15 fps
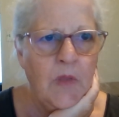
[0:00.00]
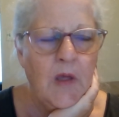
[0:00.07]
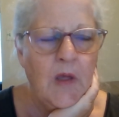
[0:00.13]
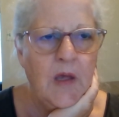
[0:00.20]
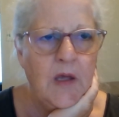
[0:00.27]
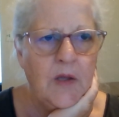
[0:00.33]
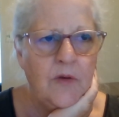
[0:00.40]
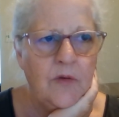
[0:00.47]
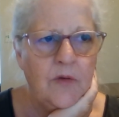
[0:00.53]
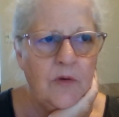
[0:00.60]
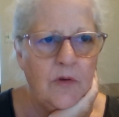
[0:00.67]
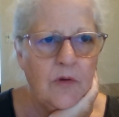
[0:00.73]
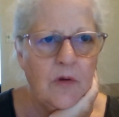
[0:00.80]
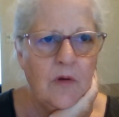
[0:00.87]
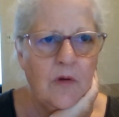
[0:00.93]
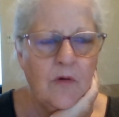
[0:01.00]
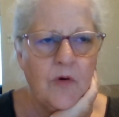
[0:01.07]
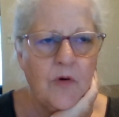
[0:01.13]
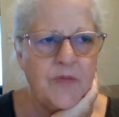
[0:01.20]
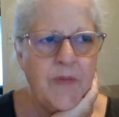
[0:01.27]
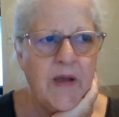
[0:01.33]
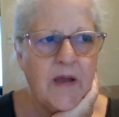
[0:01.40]
And of
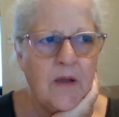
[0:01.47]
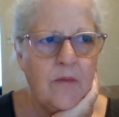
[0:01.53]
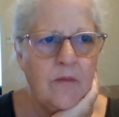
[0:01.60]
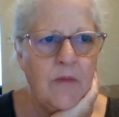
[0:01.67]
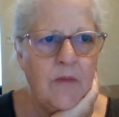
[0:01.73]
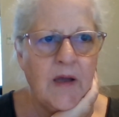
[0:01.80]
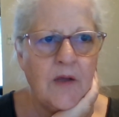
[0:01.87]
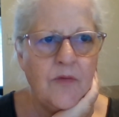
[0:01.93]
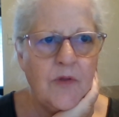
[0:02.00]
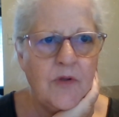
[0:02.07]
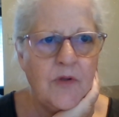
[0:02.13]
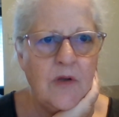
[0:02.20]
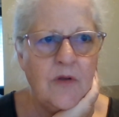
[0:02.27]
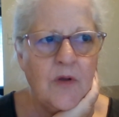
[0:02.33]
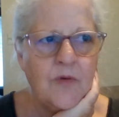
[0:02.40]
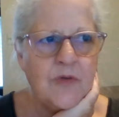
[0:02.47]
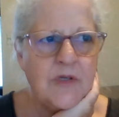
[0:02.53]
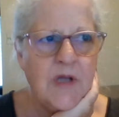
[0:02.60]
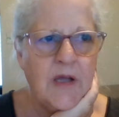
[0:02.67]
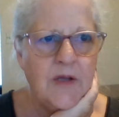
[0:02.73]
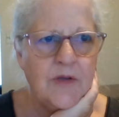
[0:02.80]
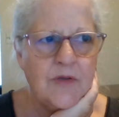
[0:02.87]
course, back in those
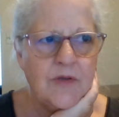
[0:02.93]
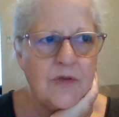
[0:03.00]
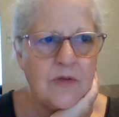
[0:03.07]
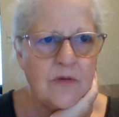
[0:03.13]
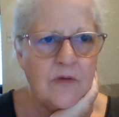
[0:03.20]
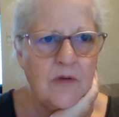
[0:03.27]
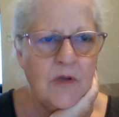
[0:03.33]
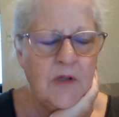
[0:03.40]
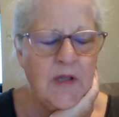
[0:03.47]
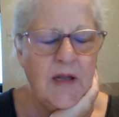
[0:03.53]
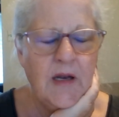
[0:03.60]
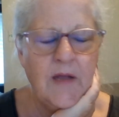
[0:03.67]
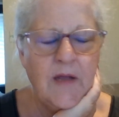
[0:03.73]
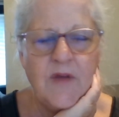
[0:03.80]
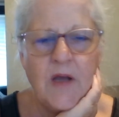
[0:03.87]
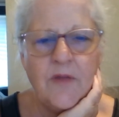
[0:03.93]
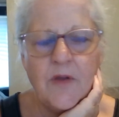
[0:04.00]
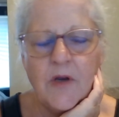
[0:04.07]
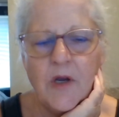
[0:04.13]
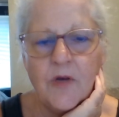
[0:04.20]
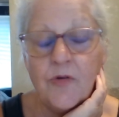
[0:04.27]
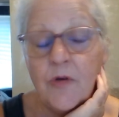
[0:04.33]
days, they lived out in the
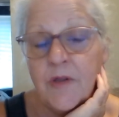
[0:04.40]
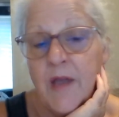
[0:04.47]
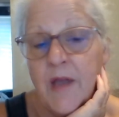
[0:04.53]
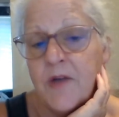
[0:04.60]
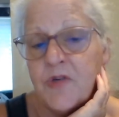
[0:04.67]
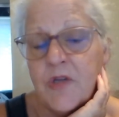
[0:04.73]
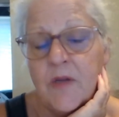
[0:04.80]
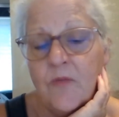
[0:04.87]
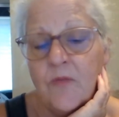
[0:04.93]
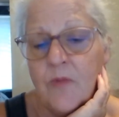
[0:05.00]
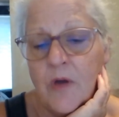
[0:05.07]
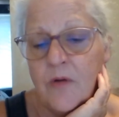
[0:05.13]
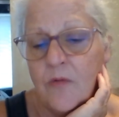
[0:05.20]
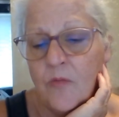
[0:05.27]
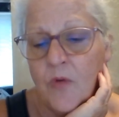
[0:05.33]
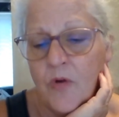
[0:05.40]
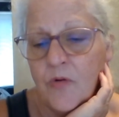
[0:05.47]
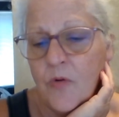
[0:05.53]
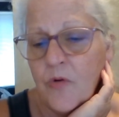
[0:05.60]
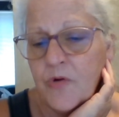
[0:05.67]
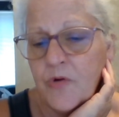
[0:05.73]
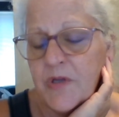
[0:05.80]
country. They actually rode a
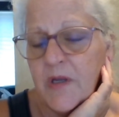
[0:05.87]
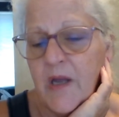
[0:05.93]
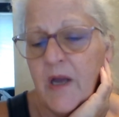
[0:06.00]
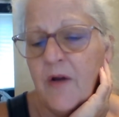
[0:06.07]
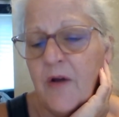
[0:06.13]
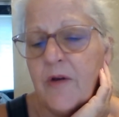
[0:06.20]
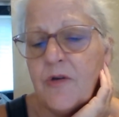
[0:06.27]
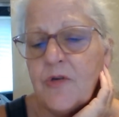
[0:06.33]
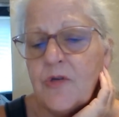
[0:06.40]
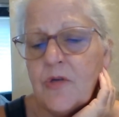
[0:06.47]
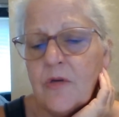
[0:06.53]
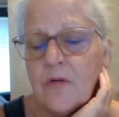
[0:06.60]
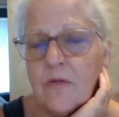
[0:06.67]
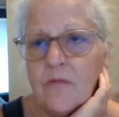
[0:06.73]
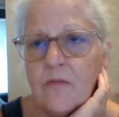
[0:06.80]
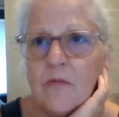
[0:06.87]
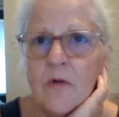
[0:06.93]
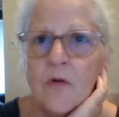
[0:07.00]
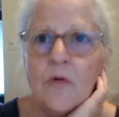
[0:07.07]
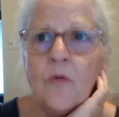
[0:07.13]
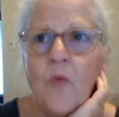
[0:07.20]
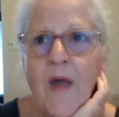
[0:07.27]
horse and carriage
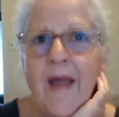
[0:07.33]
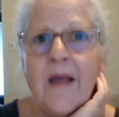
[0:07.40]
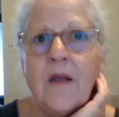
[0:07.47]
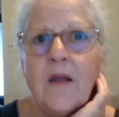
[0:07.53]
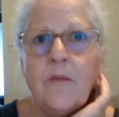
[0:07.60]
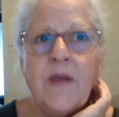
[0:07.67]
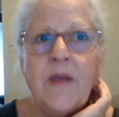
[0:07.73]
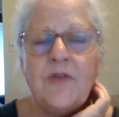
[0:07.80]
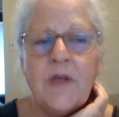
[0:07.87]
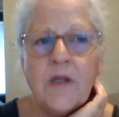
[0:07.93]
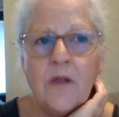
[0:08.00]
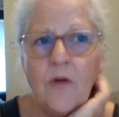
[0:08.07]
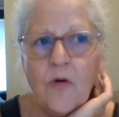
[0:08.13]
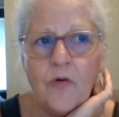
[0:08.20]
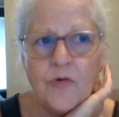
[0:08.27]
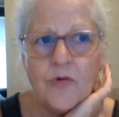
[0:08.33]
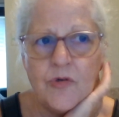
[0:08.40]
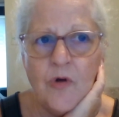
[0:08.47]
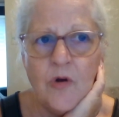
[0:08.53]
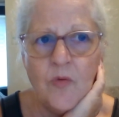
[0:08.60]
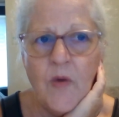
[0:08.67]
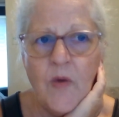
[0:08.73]
or a wagon, basically a
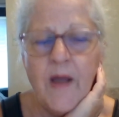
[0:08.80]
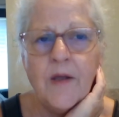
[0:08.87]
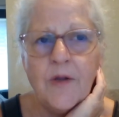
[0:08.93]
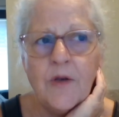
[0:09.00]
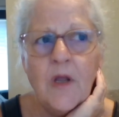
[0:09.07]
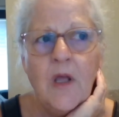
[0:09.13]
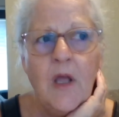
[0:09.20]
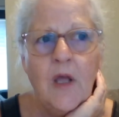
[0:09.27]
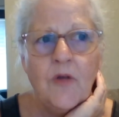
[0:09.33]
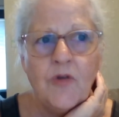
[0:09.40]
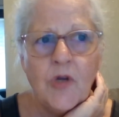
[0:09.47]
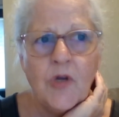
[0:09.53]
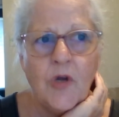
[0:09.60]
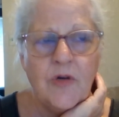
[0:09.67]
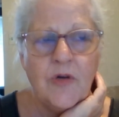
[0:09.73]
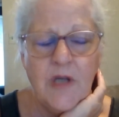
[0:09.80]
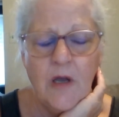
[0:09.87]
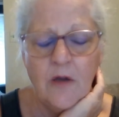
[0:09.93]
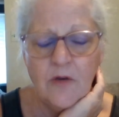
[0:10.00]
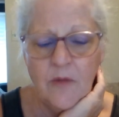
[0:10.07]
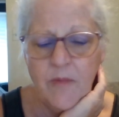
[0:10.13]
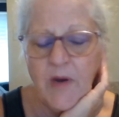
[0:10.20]
horse-drawn wagon, to go to
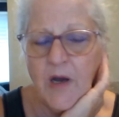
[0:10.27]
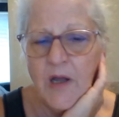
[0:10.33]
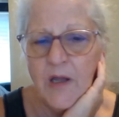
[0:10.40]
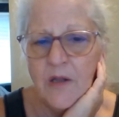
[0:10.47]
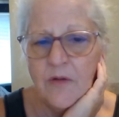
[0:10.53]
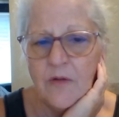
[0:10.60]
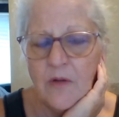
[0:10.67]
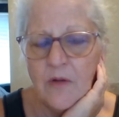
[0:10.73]
town to buy